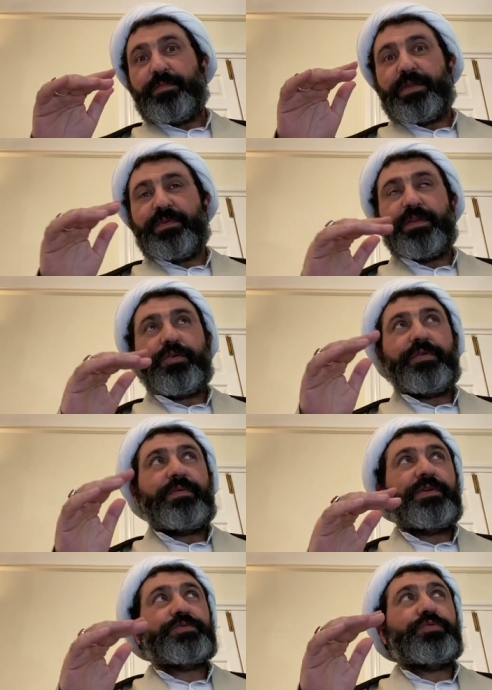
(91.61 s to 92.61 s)
but when the
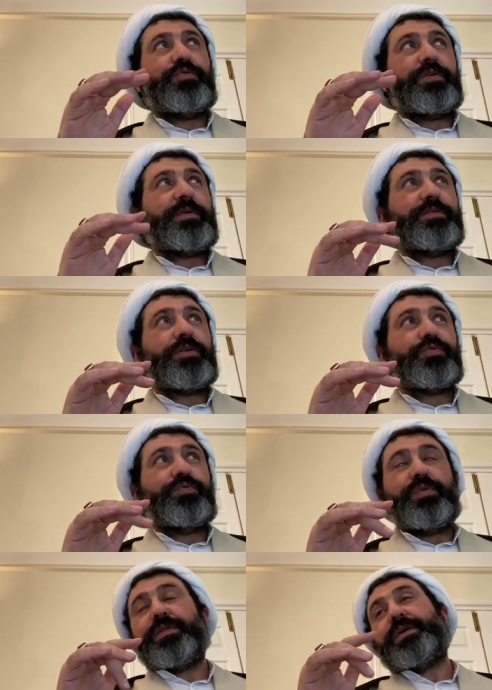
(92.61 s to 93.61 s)
Quran wants to talk about the
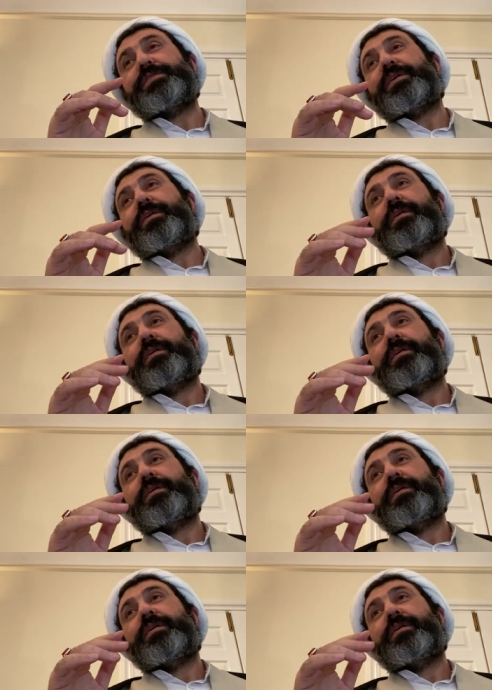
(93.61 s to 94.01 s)
truth, says,